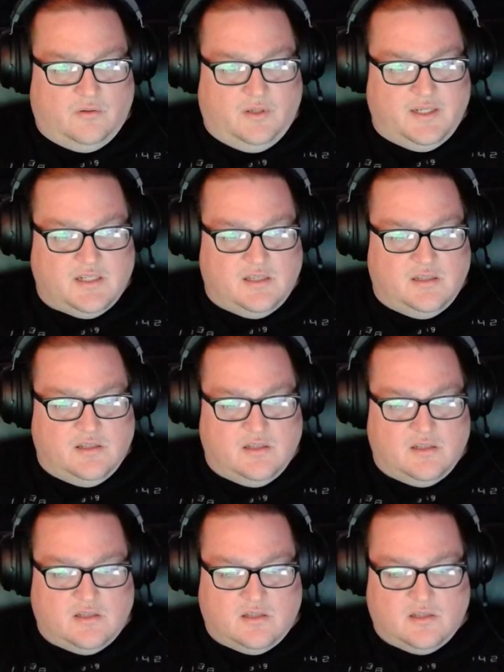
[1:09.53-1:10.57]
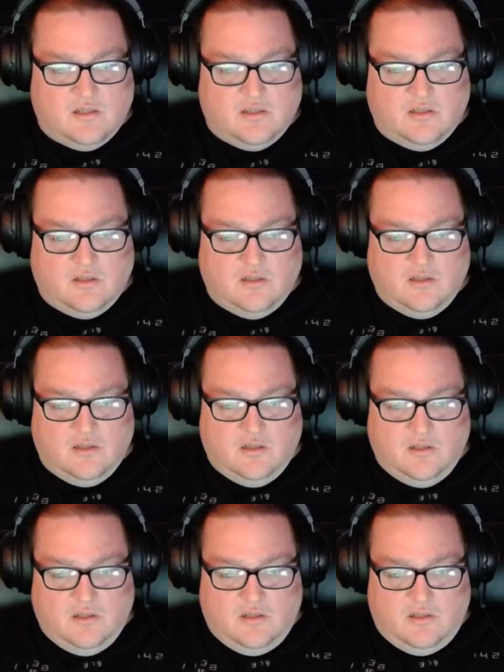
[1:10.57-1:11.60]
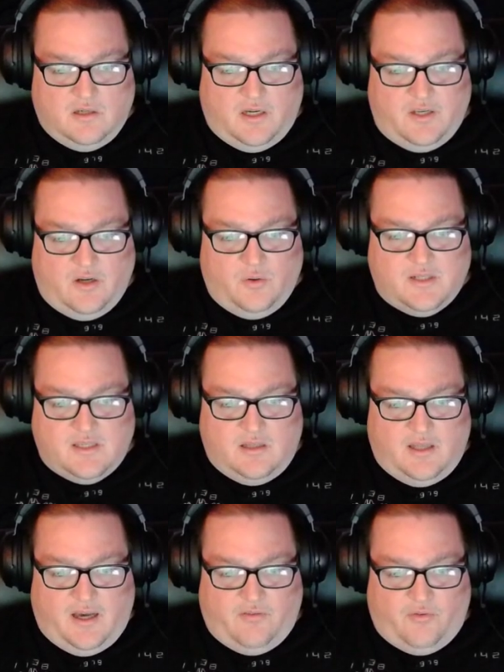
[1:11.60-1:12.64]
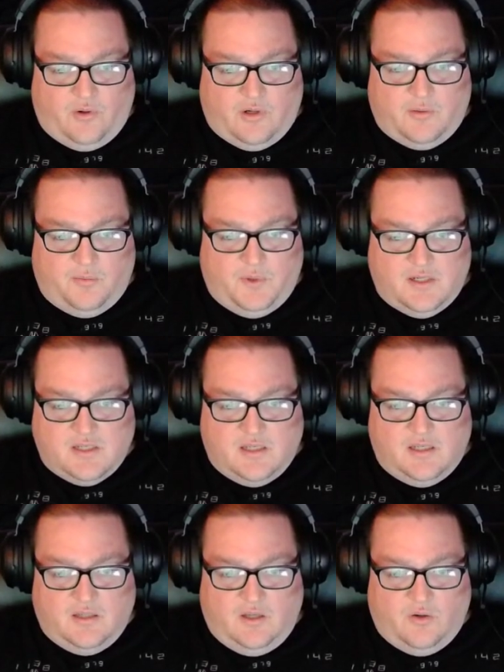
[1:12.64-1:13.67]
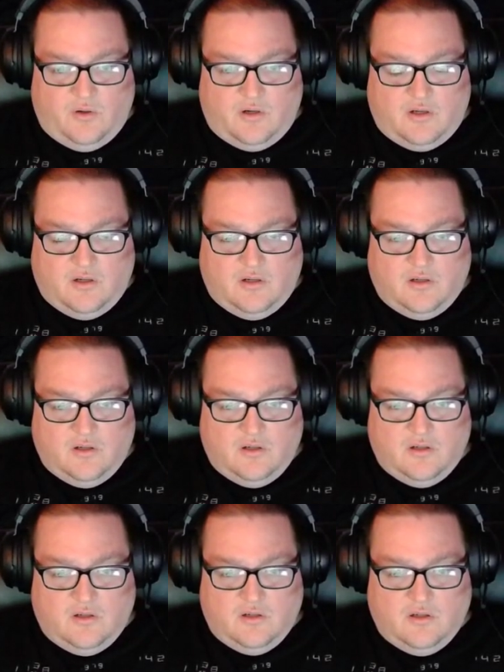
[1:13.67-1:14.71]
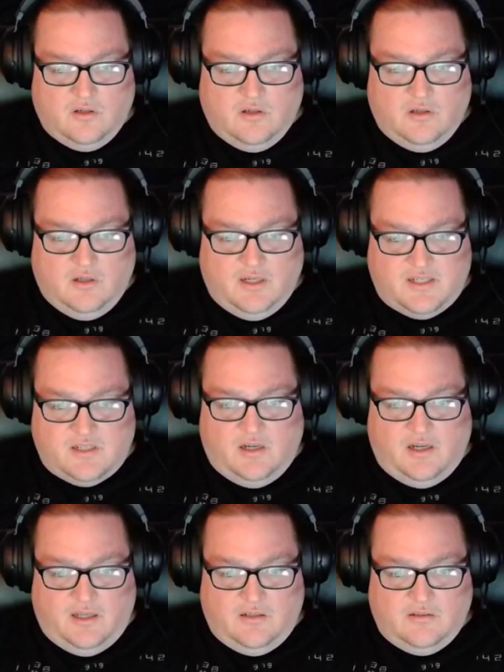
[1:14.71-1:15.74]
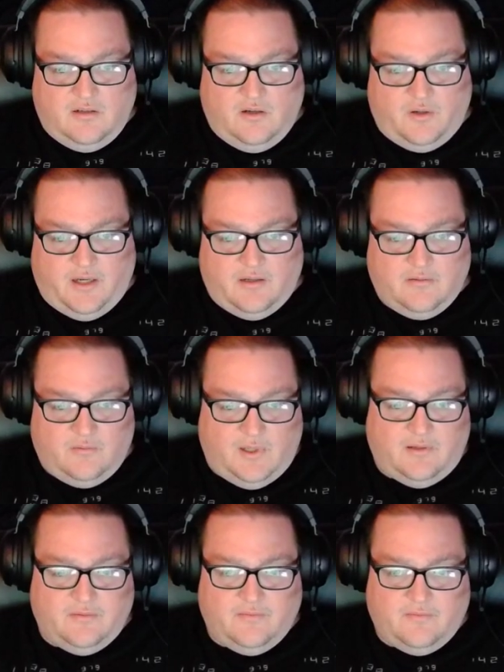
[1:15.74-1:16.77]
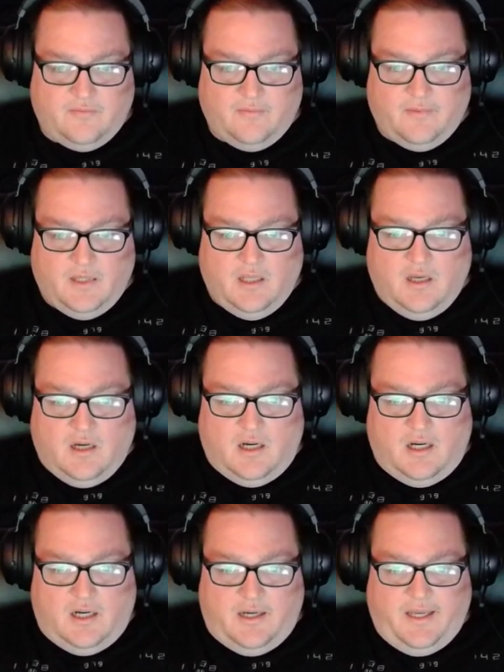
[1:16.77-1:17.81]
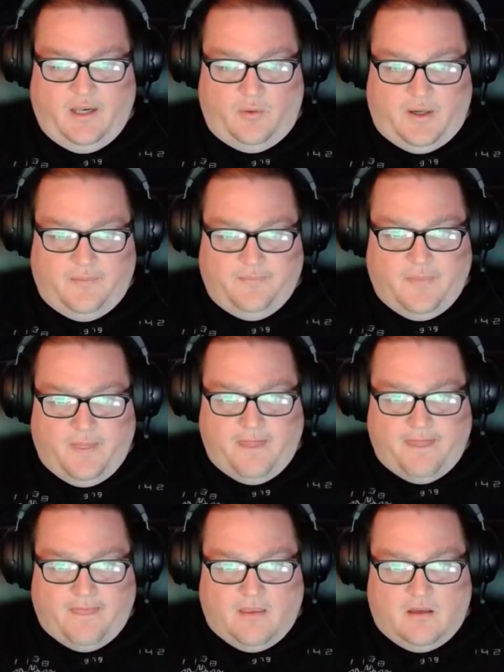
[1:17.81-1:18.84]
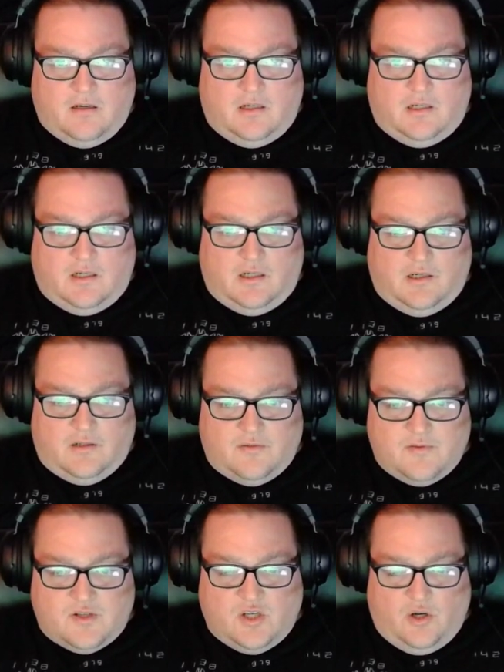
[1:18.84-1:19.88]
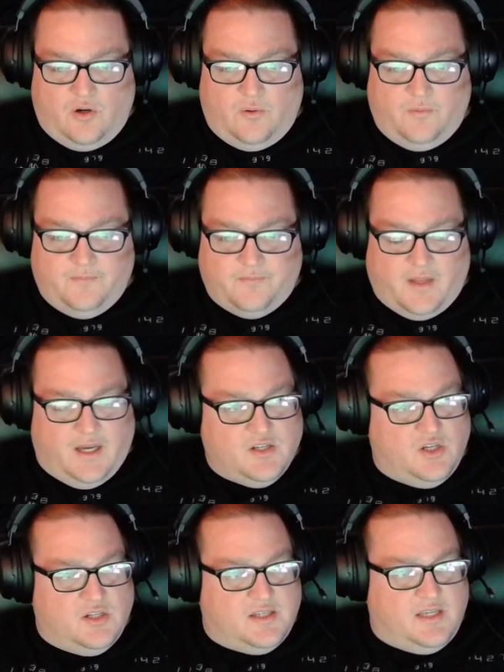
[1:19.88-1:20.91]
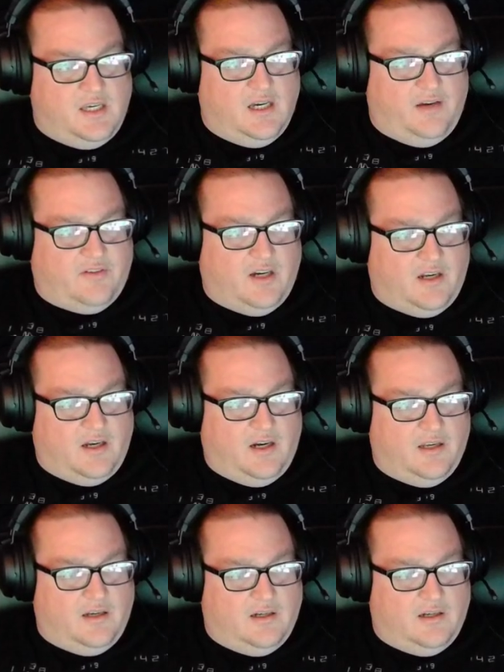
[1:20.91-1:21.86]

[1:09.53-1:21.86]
Races. I know it's in the half orc, but is it in the orc? It's not. Okay. Well. Anyway. So as you can see, I've kind of got